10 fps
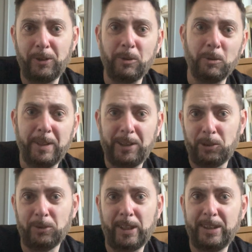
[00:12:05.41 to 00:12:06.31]
You want to make
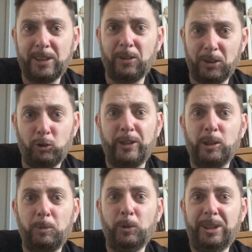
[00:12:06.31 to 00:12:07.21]
sure that it's kind of
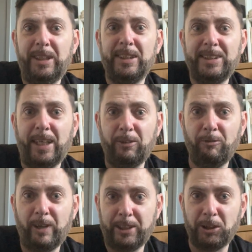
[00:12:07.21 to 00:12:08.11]
transported in a safe
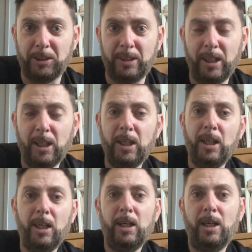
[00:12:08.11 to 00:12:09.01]
fashion.
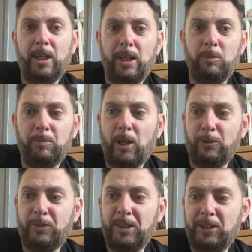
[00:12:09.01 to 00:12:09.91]

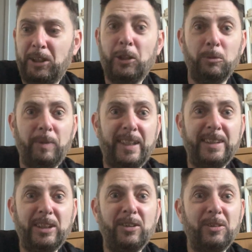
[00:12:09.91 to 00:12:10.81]
Often your gun bag
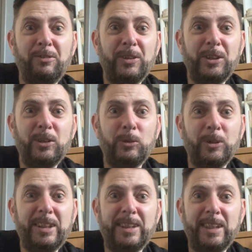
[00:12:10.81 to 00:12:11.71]
isn't the first
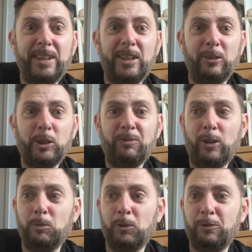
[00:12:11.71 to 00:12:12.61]
thought, is it? It's
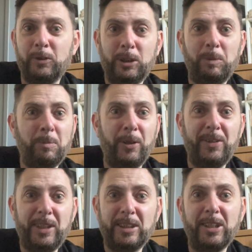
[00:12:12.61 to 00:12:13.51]
far more fun to be buying
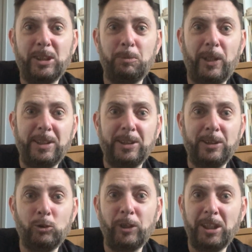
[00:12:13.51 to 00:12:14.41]
things like suppressors
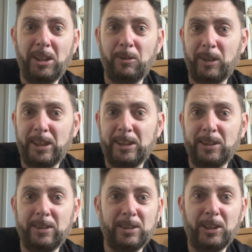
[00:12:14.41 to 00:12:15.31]
and trigger units
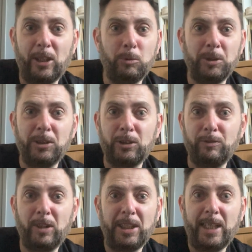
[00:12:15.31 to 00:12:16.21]
and scopes and
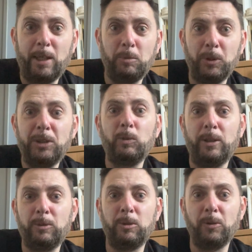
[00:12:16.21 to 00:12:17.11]
stuff like that. But it's
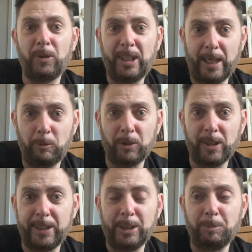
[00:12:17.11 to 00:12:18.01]
well worth getting one of
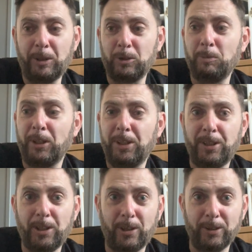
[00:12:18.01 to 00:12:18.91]
these, because my
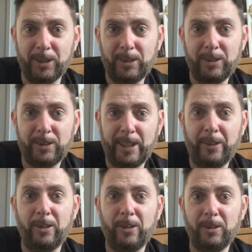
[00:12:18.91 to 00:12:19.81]
God, they
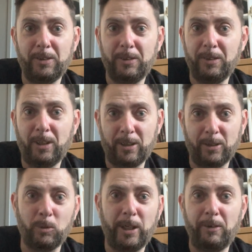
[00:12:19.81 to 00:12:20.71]
are
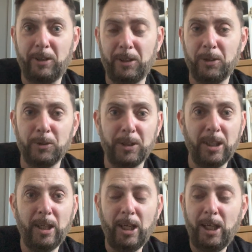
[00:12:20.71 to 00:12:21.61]
hard wearing and
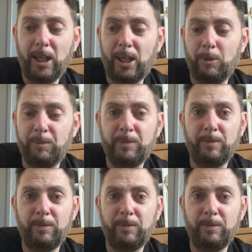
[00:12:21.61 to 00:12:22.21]
good.